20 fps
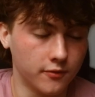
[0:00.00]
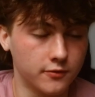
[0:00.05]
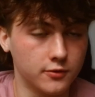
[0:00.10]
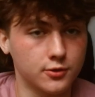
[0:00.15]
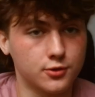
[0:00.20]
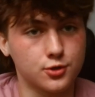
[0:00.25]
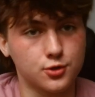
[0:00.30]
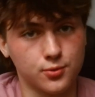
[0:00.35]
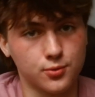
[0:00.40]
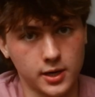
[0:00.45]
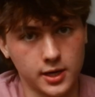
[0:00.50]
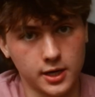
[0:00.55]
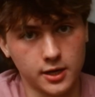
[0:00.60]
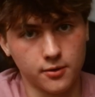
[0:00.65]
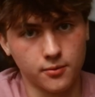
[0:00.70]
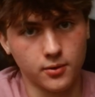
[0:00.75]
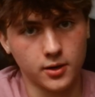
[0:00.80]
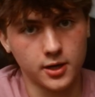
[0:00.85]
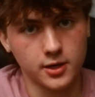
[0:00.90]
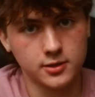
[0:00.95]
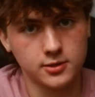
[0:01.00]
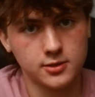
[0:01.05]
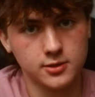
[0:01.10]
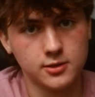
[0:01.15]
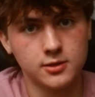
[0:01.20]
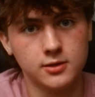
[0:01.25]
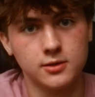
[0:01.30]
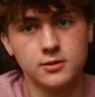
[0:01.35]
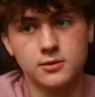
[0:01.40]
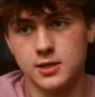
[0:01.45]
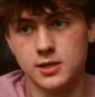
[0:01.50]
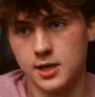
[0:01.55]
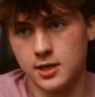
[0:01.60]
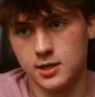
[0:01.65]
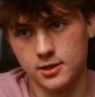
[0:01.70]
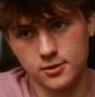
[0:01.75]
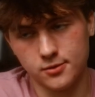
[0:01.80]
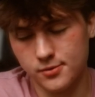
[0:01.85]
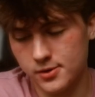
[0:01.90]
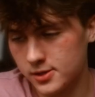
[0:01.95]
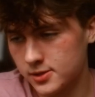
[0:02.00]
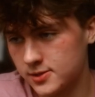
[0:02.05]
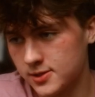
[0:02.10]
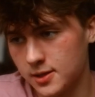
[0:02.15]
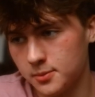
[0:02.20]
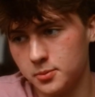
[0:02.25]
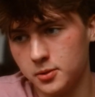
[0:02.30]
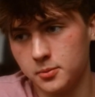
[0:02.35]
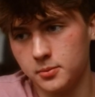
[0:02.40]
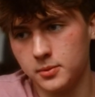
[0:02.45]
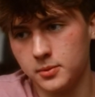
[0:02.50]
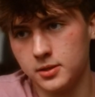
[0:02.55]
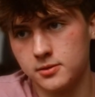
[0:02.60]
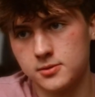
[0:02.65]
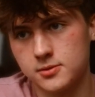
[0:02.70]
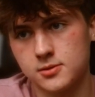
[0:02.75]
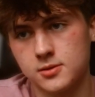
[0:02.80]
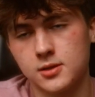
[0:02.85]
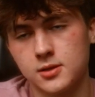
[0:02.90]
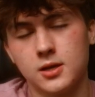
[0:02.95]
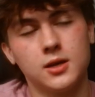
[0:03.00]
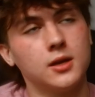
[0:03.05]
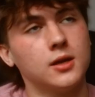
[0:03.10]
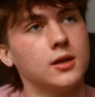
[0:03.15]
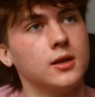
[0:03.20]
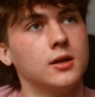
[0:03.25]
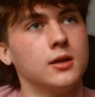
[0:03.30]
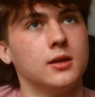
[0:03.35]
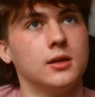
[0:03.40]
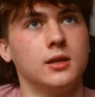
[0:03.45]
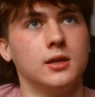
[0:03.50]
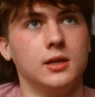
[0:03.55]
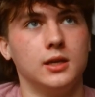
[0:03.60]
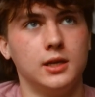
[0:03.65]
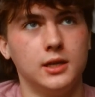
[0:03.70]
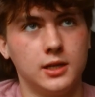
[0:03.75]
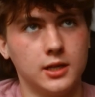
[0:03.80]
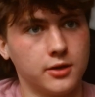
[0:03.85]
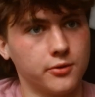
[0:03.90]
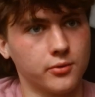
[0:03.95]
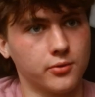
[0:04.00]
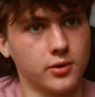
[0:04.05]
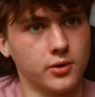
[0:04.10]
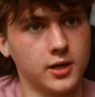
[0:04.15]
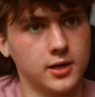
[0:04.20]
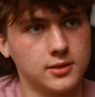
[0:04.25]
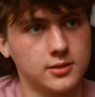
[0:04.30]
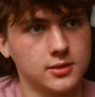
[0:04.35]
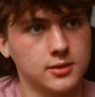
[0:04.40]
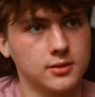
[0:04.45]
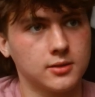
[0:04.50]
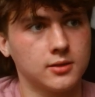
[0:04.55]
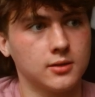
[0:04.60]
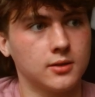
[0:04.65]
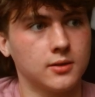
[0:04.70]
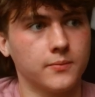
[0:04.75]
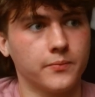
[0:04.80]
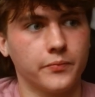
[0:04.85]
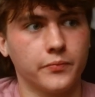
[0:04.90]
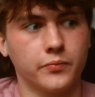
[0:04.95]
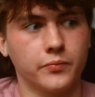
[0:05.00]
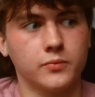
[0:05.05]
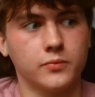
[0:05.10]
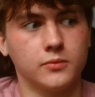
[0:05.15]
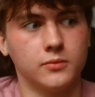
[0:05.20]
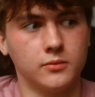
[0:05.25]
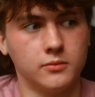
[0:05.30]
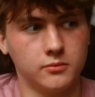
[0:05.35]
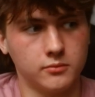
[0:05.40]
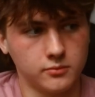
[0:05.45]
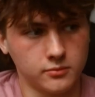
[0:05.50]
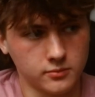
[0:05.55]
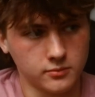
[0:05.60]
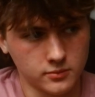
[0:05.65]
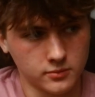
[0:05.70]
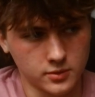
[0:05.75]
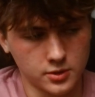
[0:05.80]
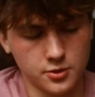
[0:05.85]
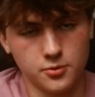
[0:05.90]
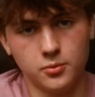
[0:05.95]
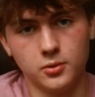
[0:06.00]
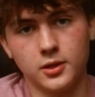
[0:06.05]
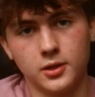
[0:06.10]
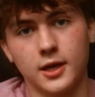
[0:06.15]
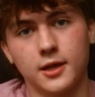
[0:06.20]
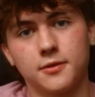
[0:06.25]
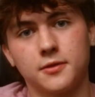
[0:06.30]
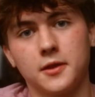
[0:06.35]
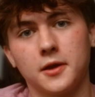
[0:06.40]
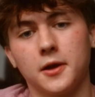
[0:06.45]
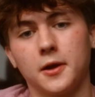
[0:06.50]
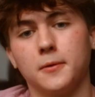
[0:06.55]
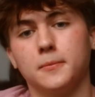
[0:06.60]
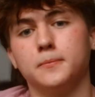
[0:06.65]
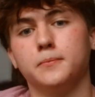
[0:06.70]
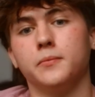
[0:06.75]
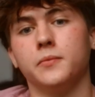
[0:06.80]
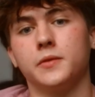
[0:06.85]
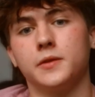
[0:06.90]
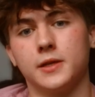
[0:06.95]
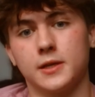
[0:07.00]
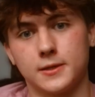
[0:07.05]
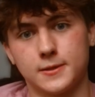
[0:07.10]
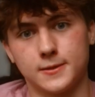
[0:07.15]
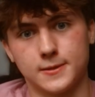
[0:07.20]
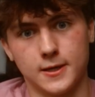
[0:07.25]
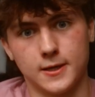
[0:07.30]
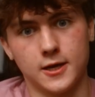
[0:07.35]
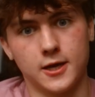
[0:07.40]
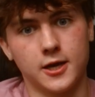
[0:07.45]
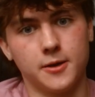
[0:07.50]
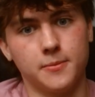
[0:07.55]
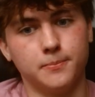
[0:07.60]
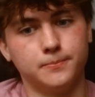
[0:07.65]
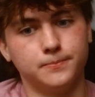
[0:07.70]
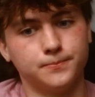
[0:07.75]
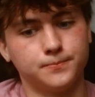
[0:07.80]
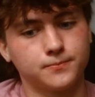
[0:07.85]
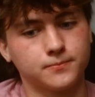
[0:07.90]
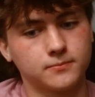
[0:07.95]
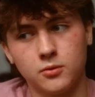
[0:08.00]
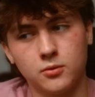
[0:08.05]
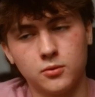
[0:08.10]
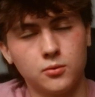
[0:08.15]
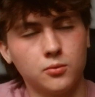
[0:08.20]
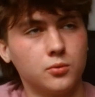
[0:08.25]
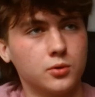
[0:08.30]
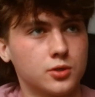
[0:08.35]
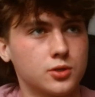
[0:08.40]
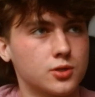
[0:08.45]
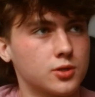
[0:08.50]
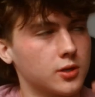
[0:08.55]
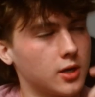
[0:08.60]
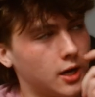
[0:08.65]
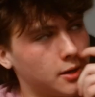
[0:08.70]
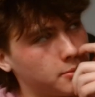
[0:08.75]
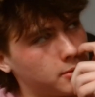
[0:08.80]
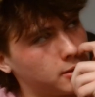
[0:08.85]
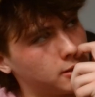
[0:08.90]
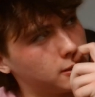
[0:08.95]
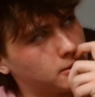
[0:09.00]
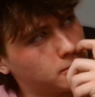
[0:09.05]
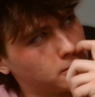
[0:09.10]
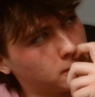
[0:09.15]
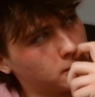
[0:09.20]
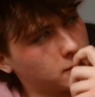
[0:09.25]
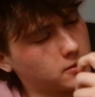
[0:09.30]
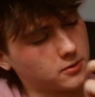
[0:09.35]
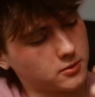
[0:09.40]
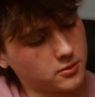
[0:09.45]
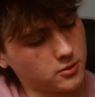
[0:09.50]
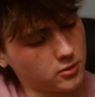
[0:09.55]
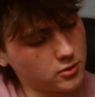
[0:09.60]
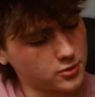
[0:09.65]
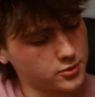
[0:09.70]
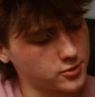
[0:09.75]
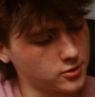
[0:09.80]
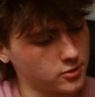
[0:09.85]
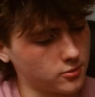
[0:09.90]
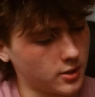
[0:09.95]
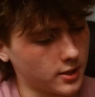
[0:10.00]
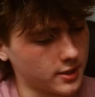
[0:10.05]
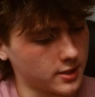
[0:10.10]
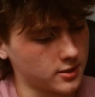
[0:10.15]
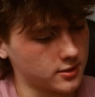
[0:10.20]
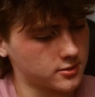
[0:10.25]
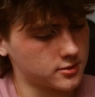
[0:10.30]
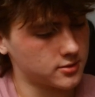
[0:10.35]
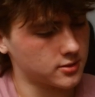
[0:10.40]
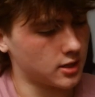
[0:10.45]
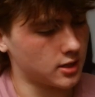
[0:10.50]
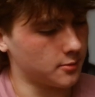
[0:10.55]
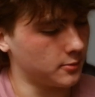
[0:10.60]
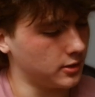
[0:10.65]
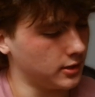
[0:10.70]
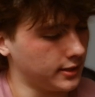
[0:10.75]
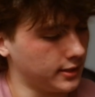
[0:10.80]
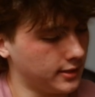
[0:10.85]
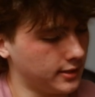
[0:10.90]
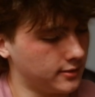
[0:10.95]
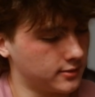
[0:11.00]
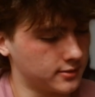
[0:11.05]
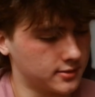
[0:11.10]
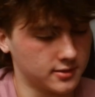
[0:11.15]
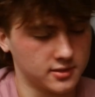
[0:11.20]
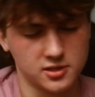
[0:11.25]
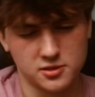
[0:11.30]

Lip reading: you're training right, taking the right supplements, eating right, you will get there. It takes time, which, I mean, Also, I guess I'm gonna lead into this